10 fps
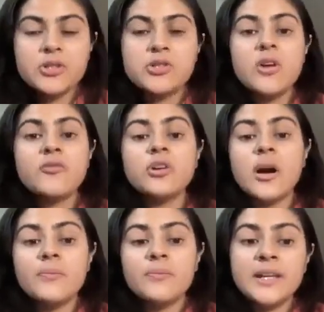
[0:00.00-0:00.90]
So you have to
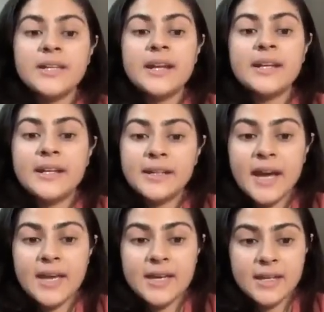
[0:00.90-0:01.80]
complete that
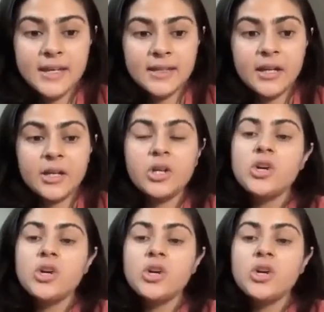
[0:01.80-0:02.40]
entire area.